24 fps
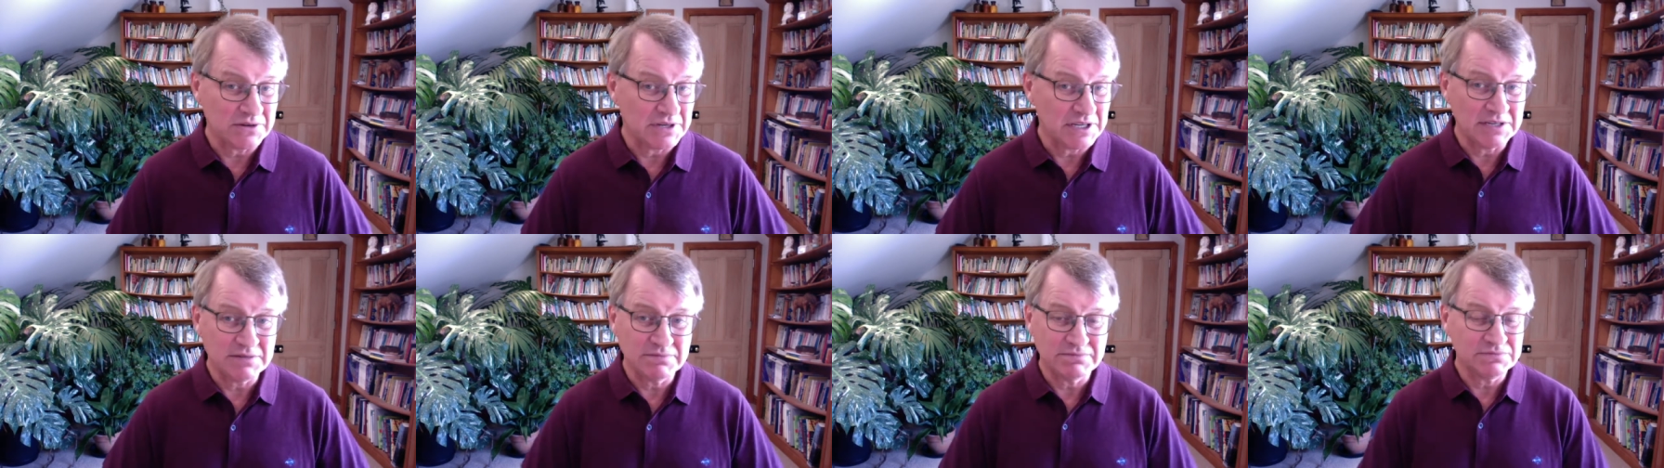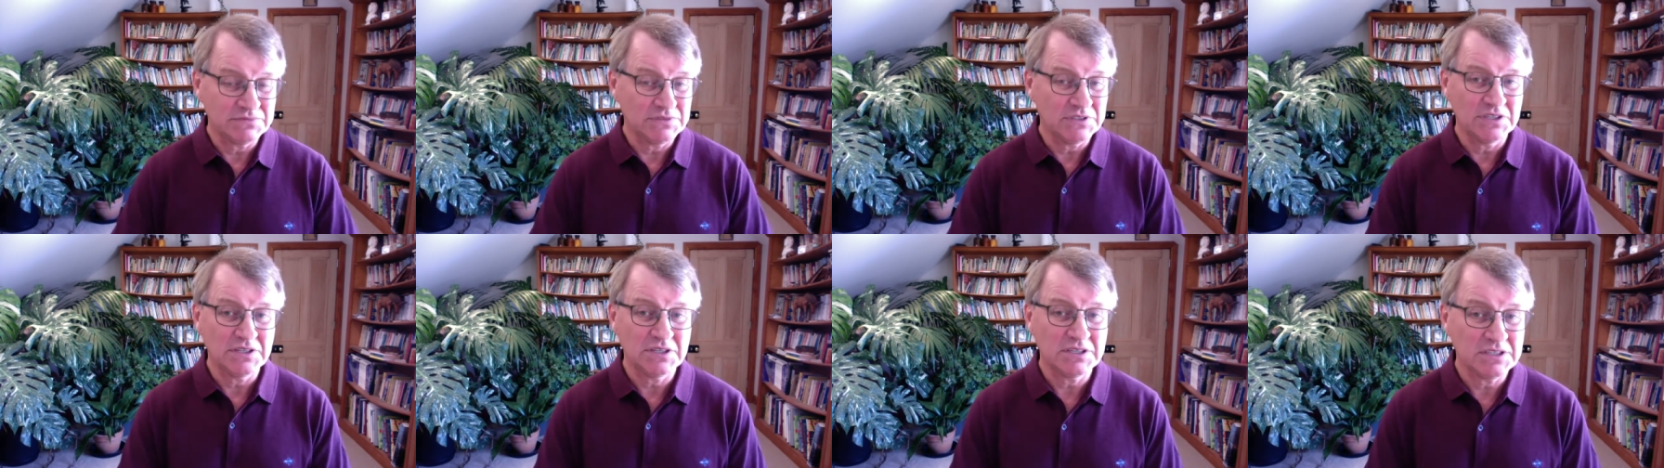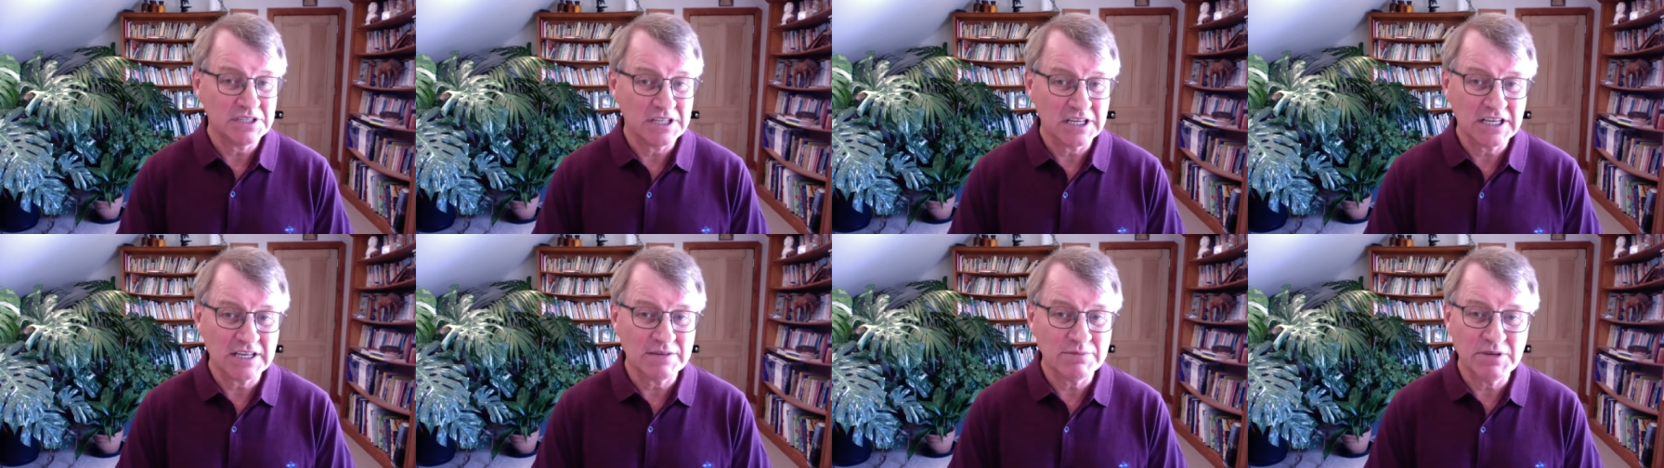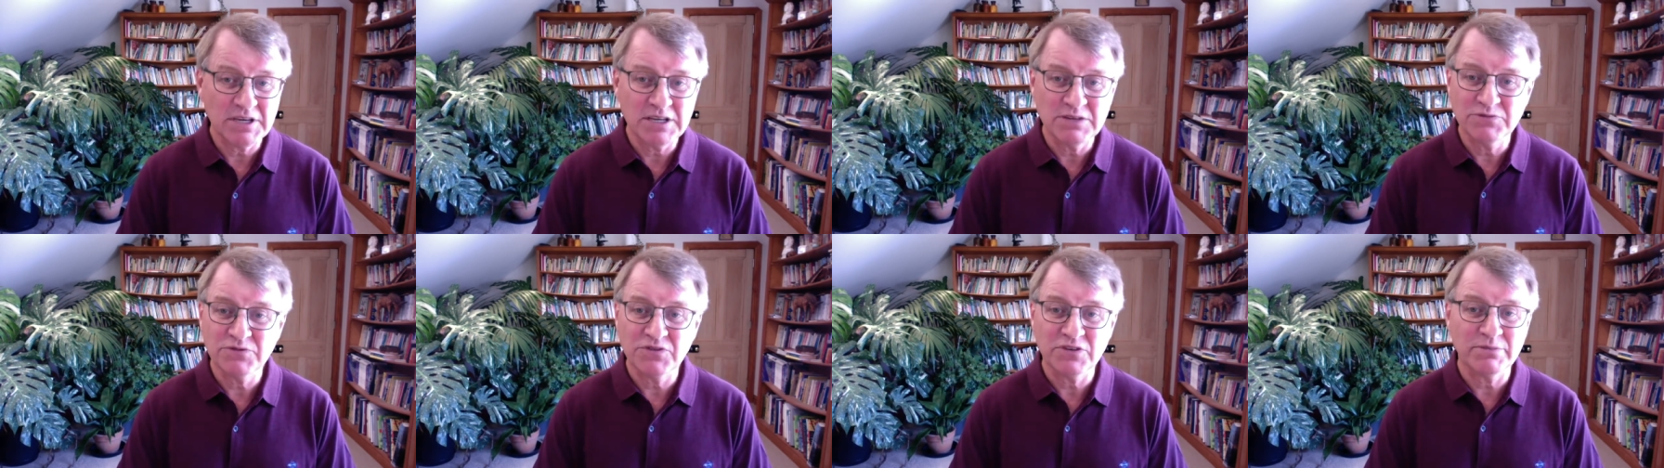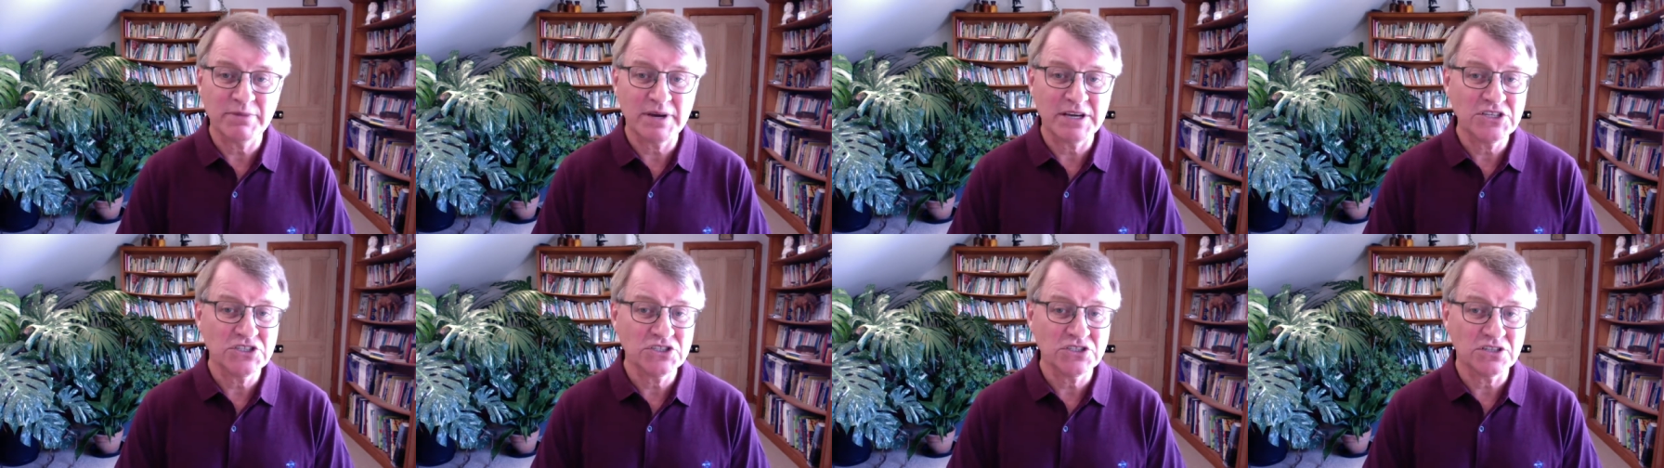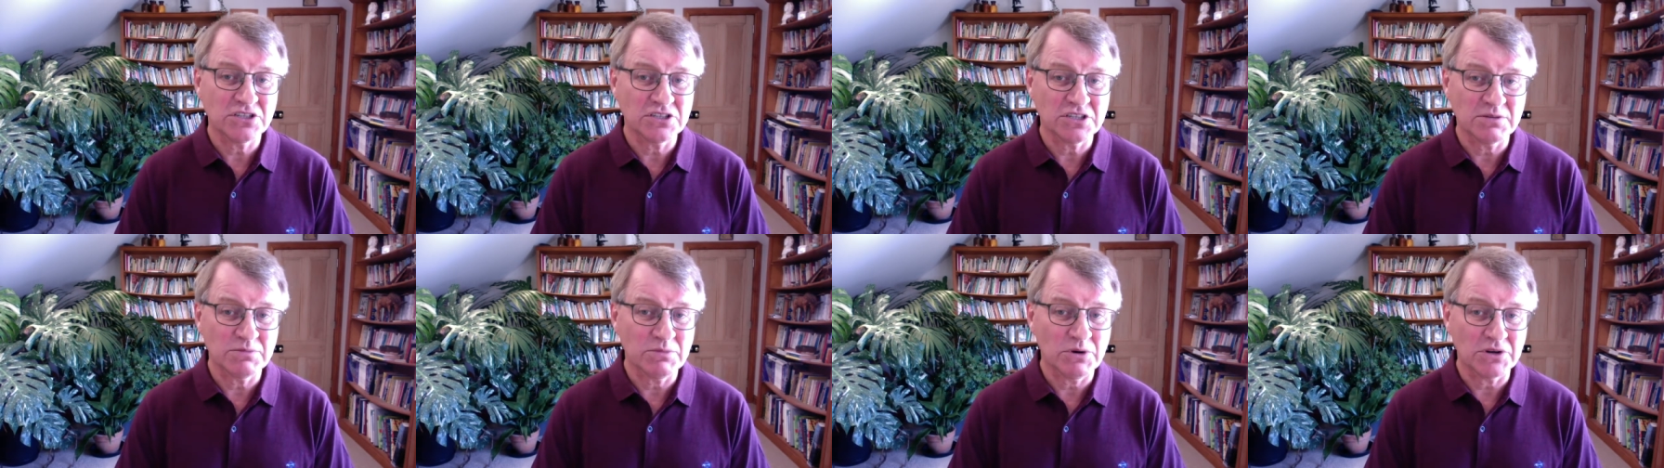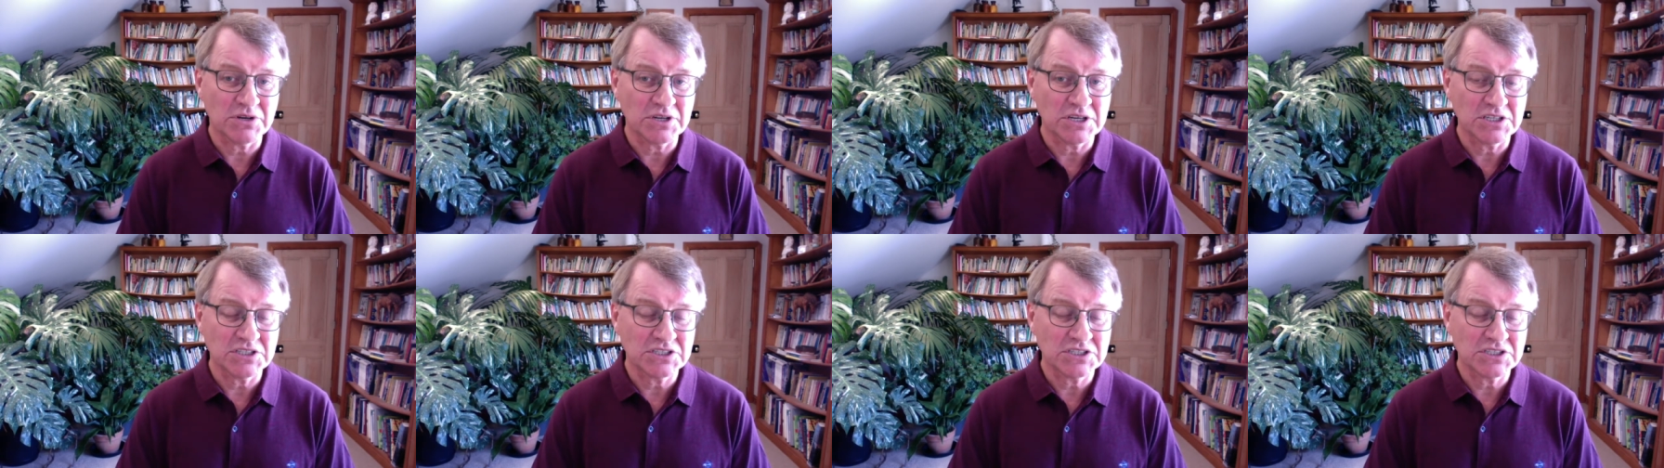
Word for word: and there can be inflammation in the body.